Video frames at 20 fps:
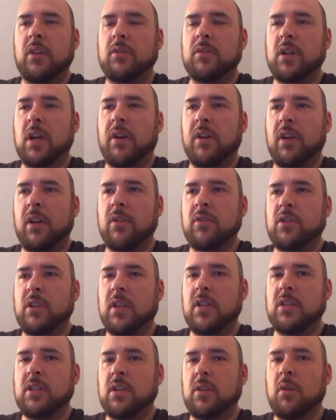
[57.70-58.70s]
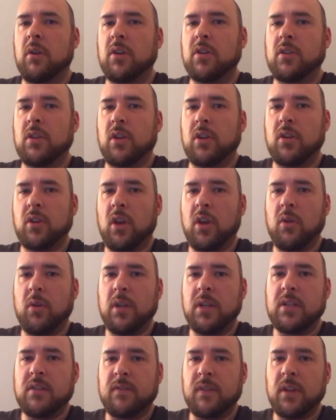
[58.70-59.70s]
Dario Argento. I know
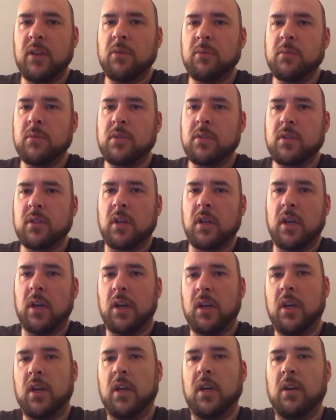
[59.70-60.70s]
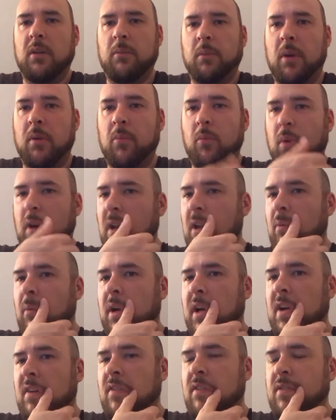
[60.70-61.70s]
his films. I'm well
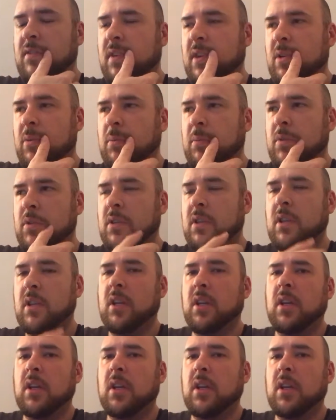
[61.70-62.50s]
aware of his films.